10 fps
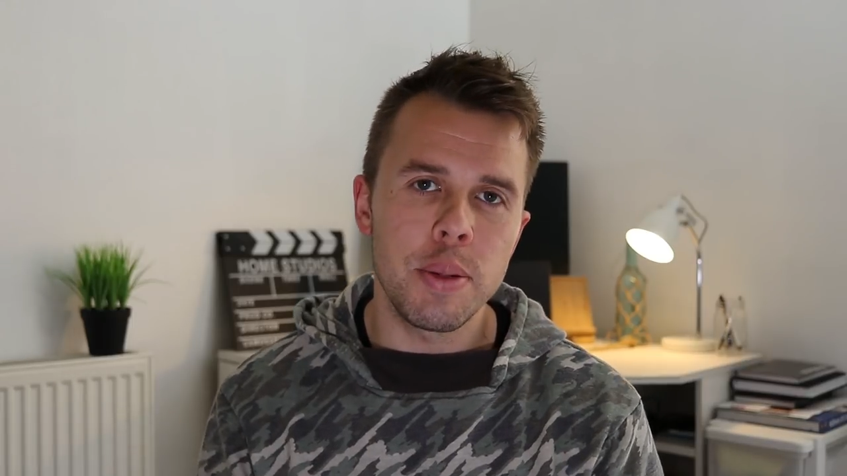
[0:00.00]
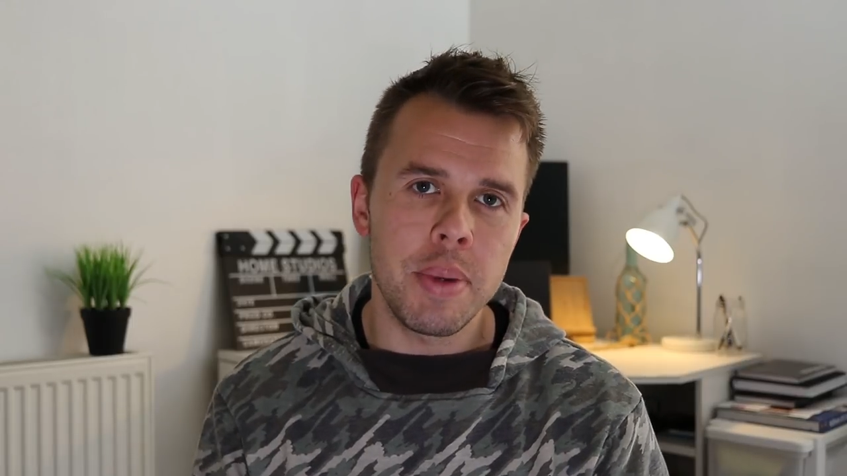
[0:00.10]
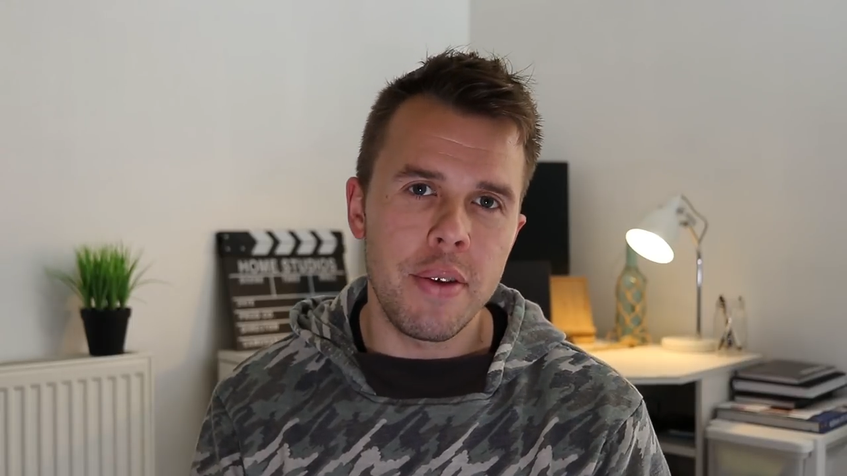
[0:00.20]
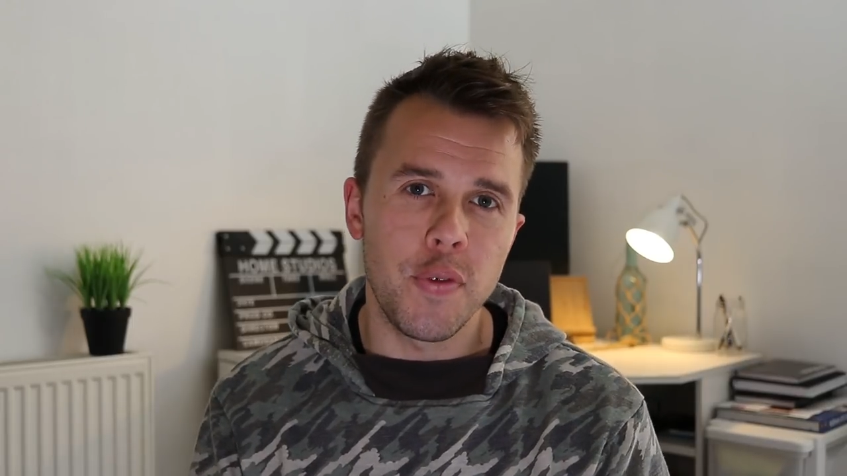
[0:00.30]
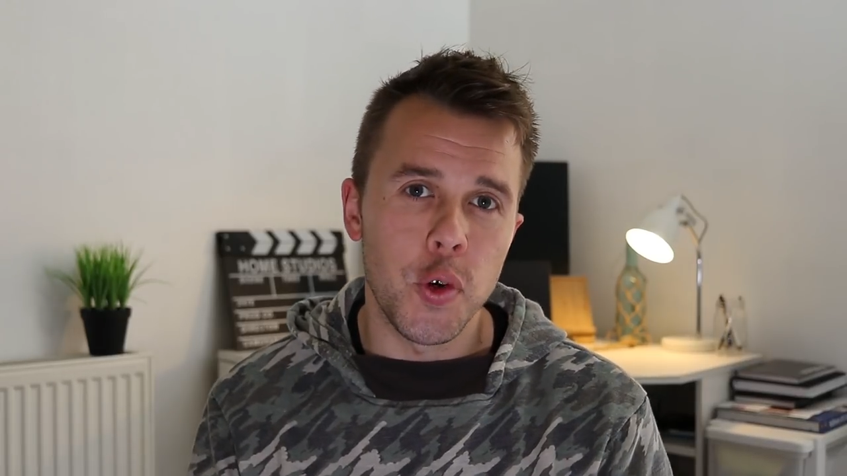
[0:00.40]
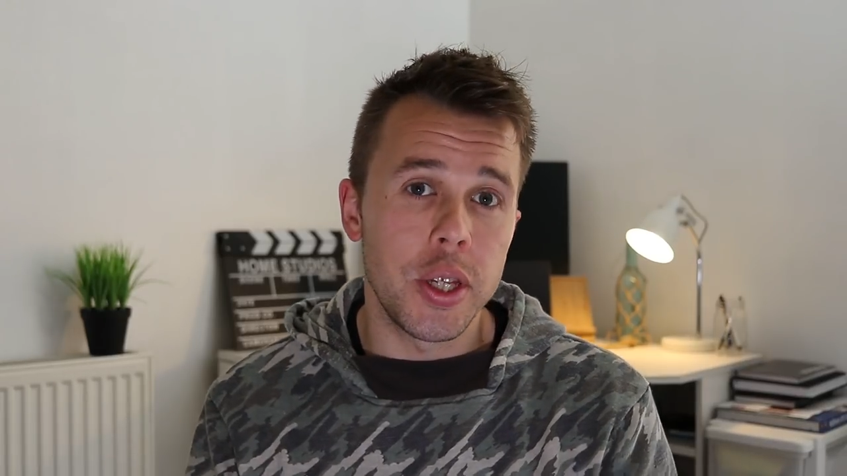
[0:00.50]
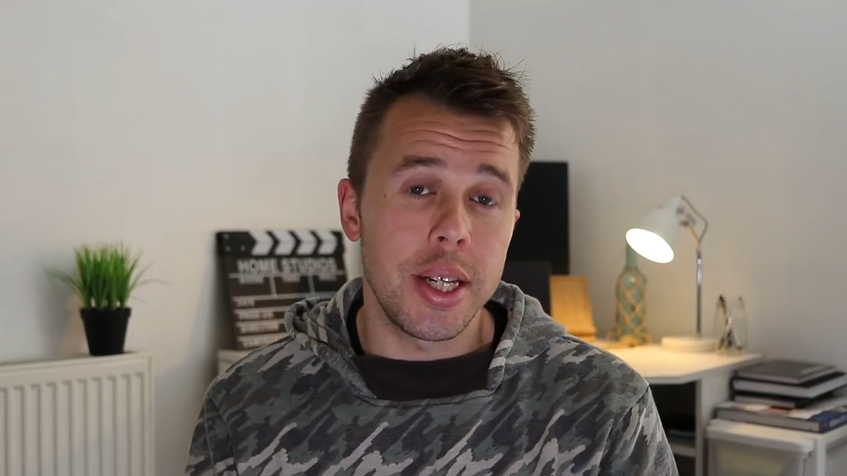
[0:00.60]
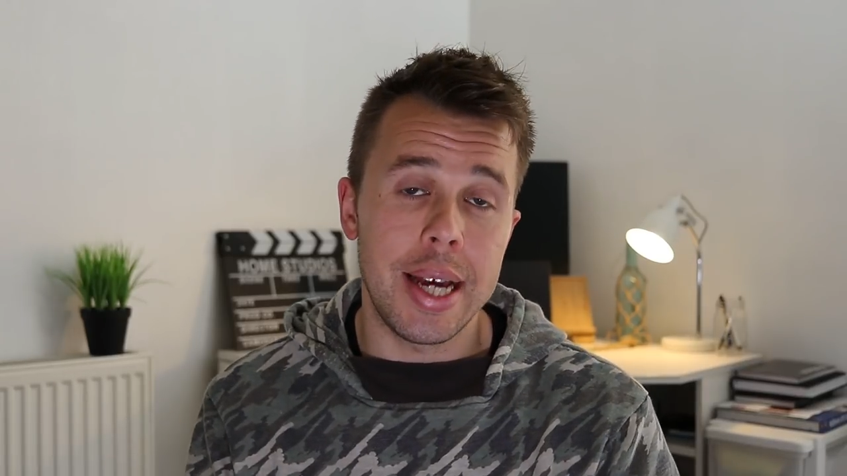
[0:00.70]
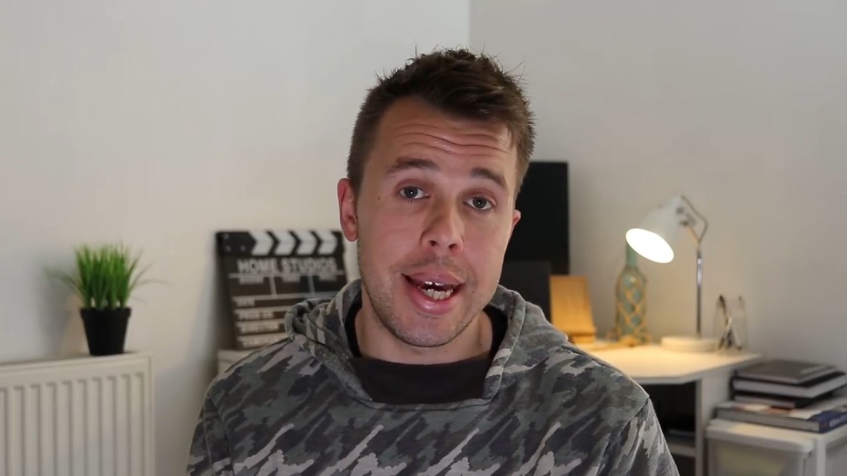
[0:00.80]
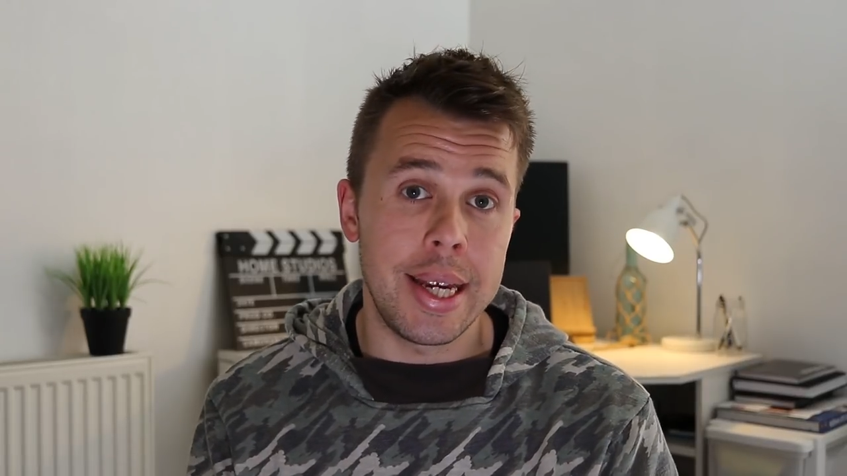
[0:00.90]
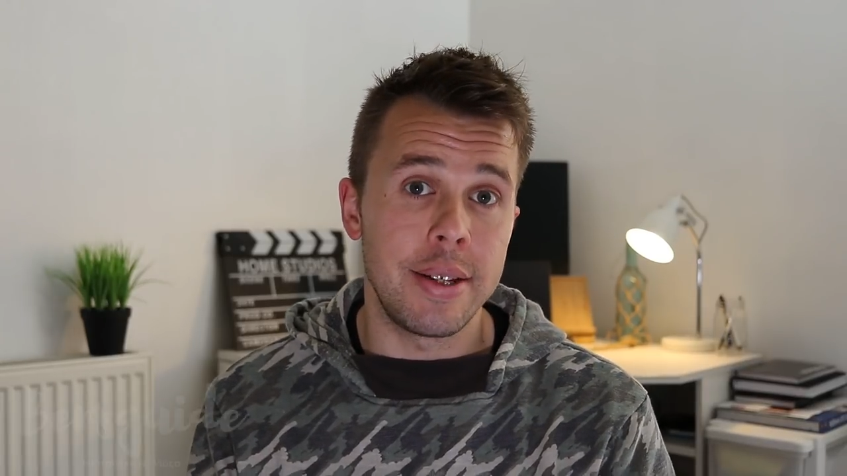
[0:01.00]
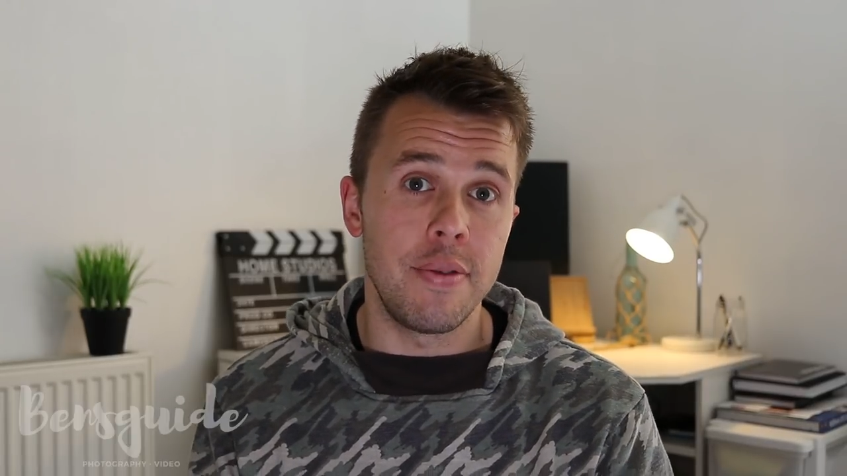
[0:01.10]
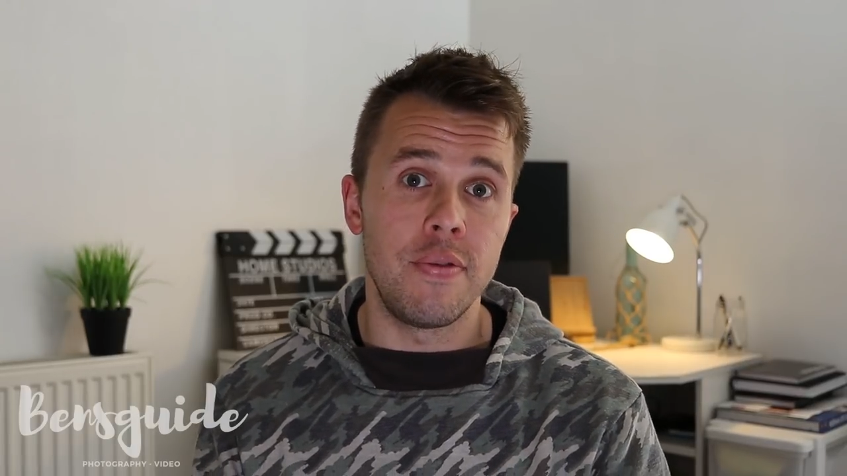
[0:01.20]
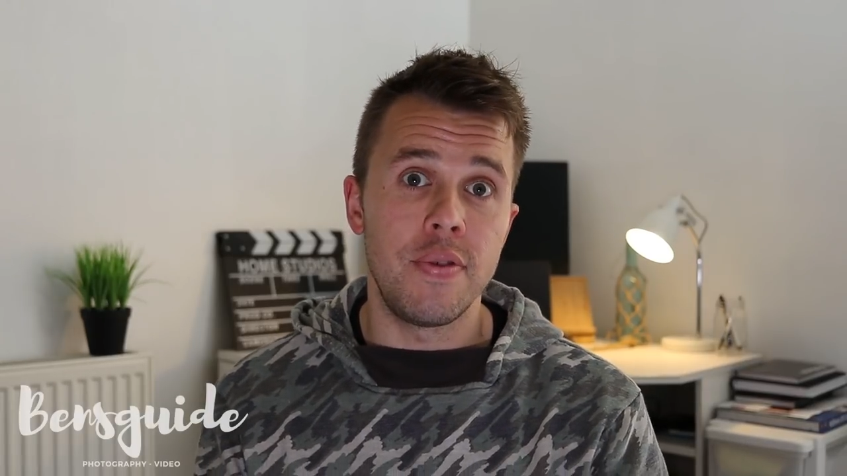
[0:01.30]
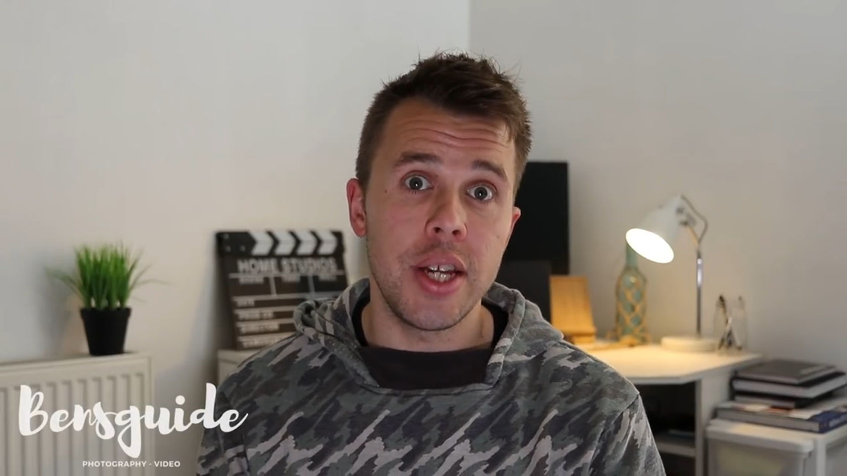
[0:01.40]
me for today's
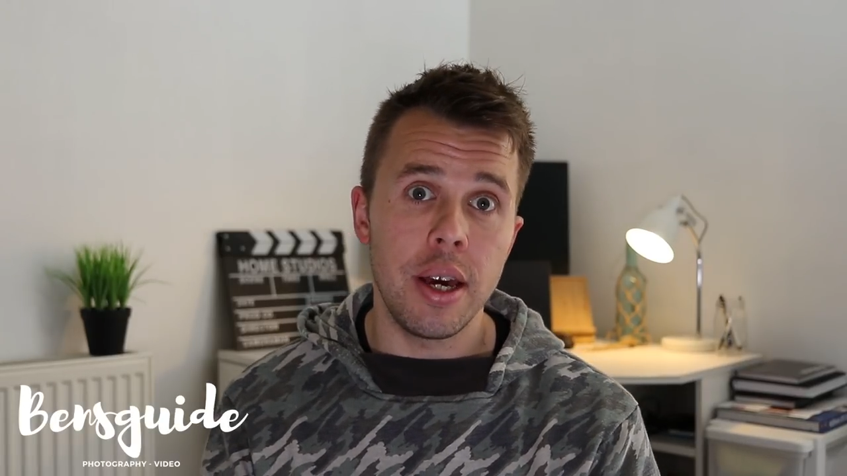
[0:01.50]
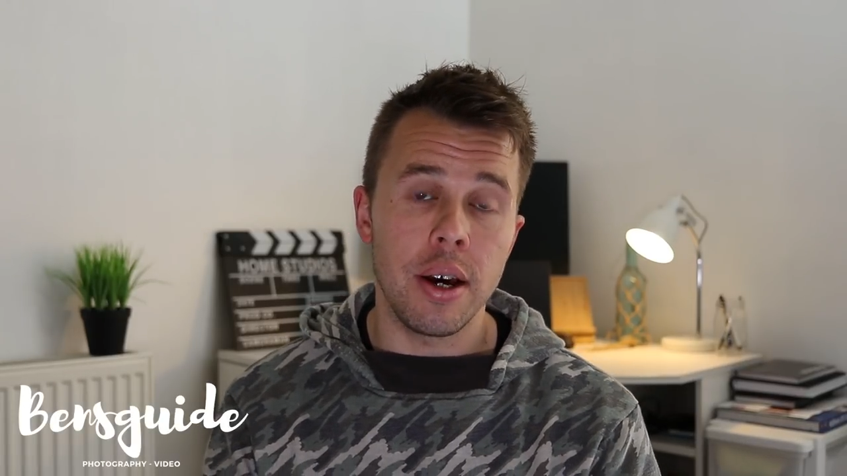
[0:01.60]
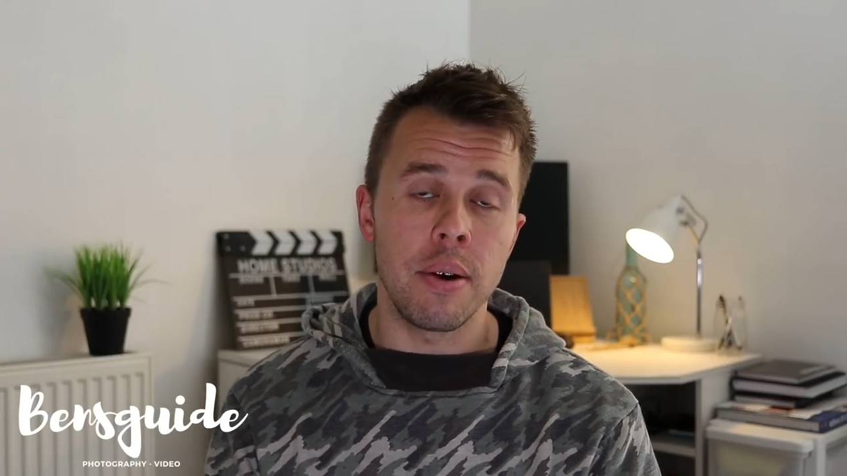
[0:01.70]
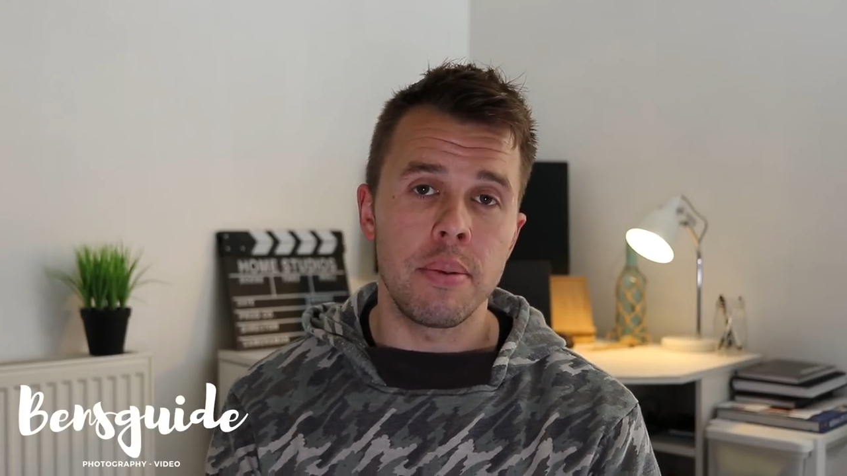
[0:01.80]
video.